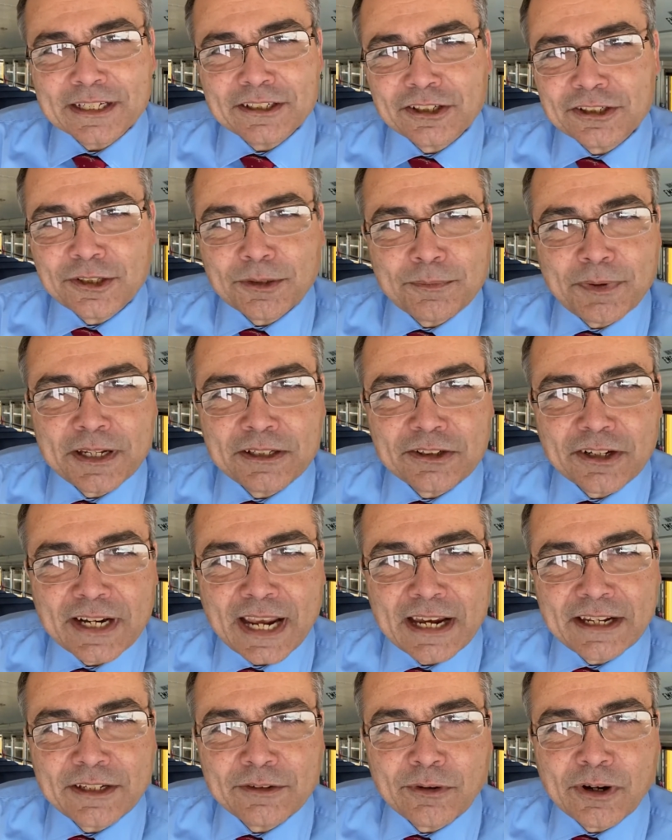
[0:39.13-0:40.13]
It just depends on
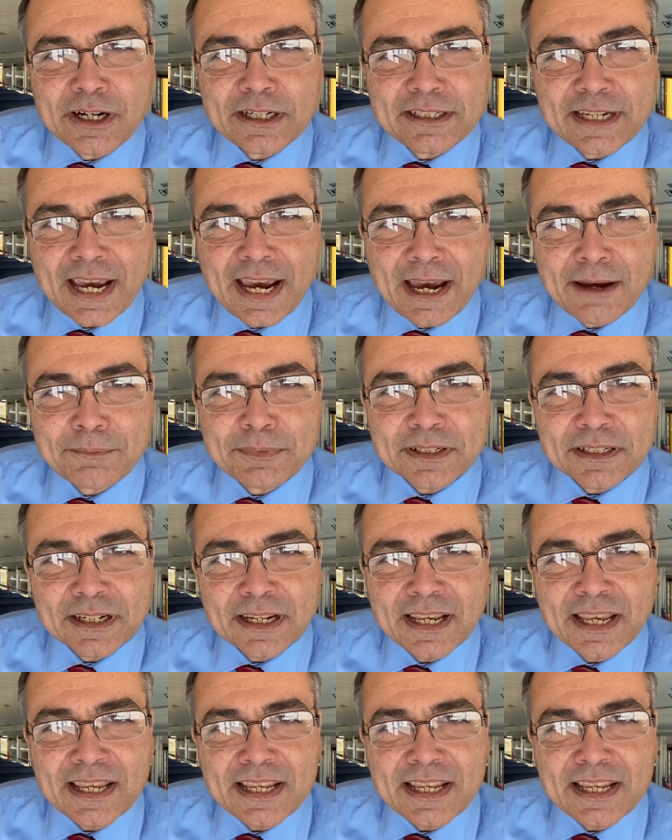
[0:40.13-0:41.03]
how you want it to happen.